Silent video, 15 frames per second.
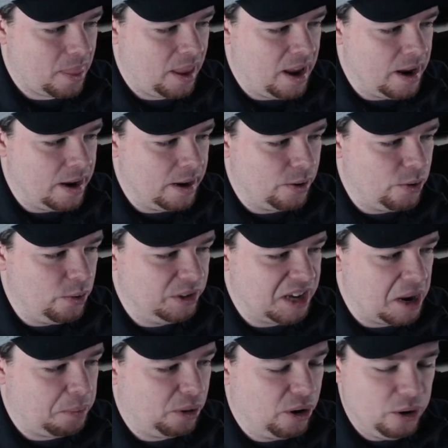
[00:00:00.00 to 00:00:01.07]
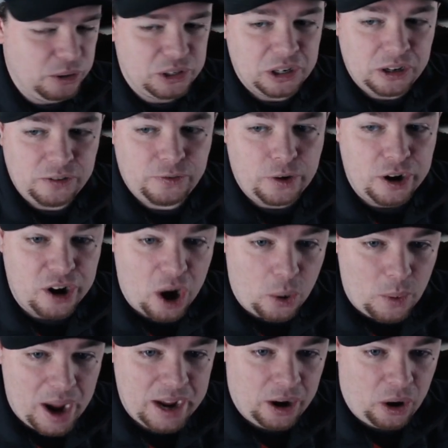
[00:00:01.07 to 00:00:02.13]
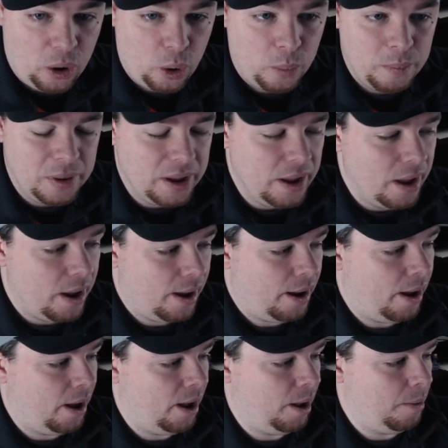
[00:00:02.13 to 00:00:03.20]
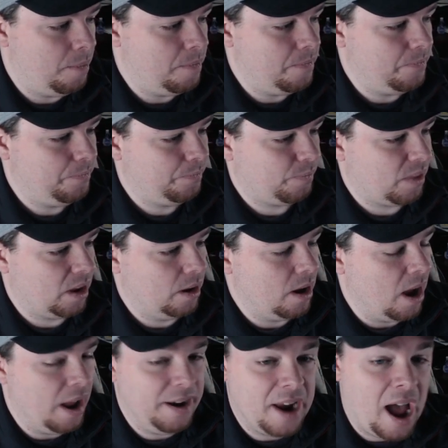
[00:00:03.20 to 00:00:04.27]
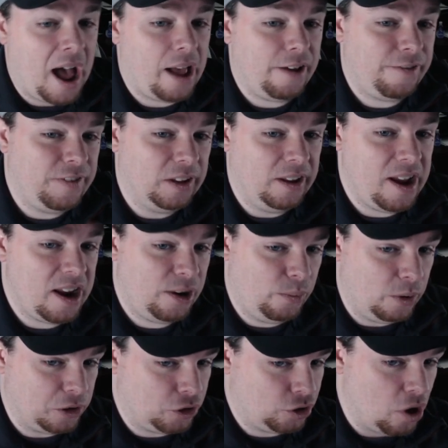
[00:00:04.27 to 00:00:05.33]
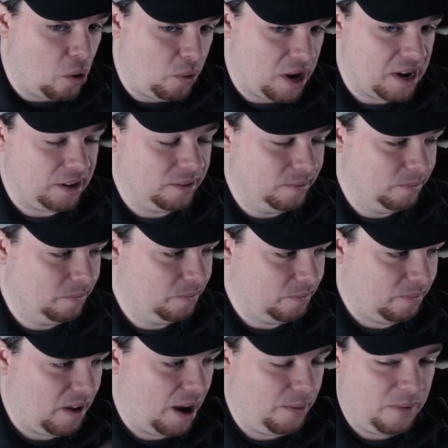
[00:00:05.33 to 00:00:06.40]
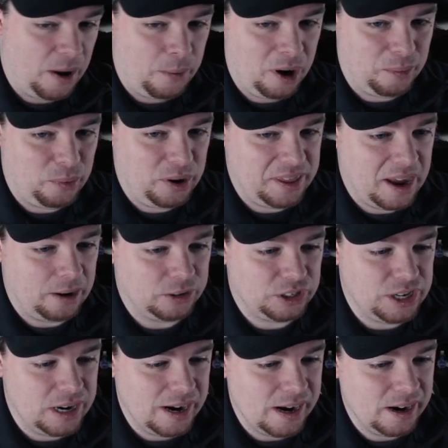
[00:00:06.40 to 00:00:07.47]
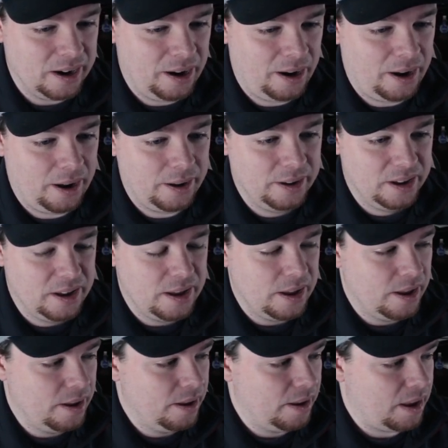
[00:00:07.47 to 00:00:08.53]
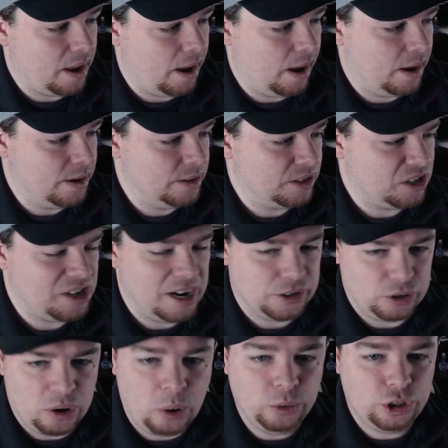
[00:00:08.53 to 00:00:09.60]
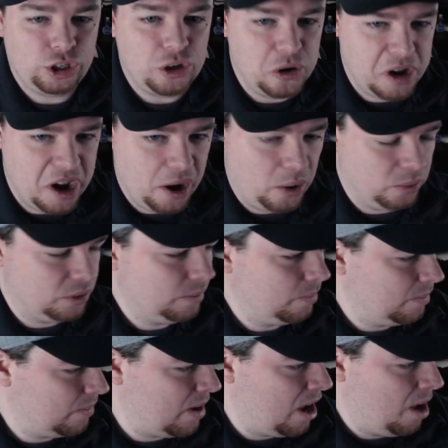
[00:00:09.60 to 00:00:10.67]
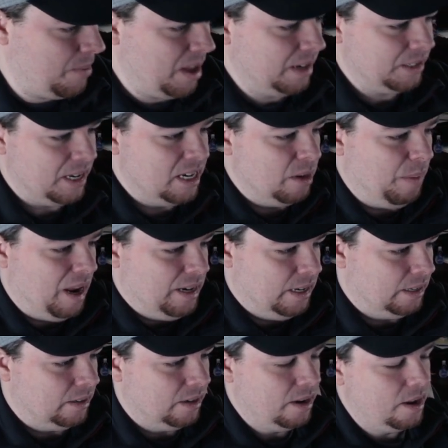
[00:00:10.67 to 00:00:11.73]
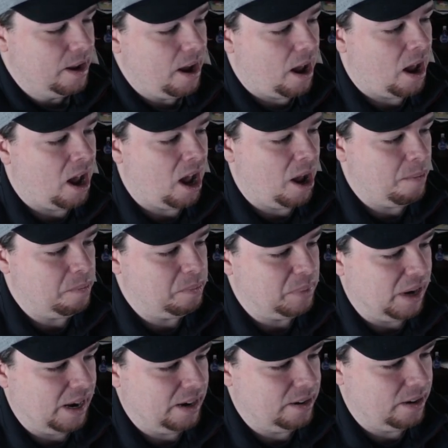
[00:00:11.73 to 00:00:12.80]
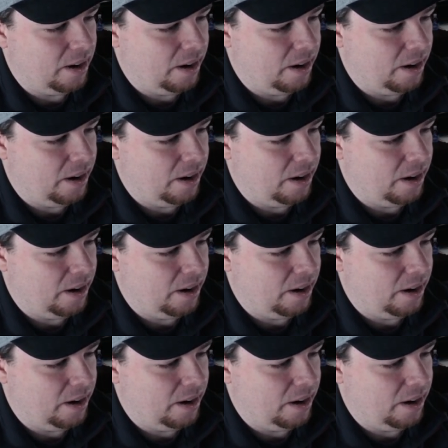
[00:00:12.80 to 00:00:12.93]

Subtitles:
who's a producer for No Way Home, not affiliated with Sony. I want to point that out. She has her own studio that is independent, but